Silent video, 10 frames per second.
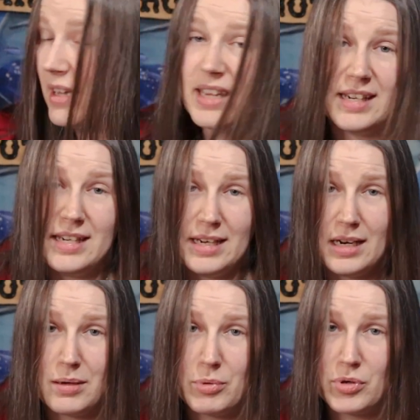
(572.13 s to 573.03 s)
And I did
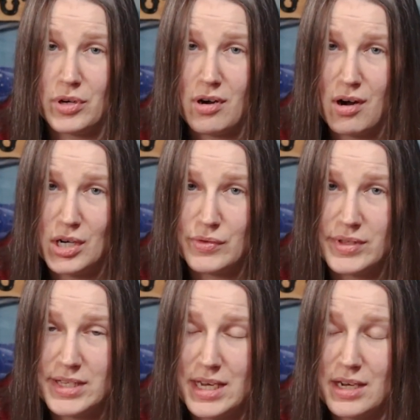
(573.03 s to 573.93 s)
add up all your cards for
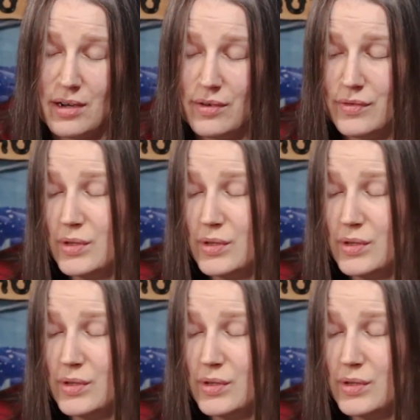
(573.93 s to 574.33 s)
the sake of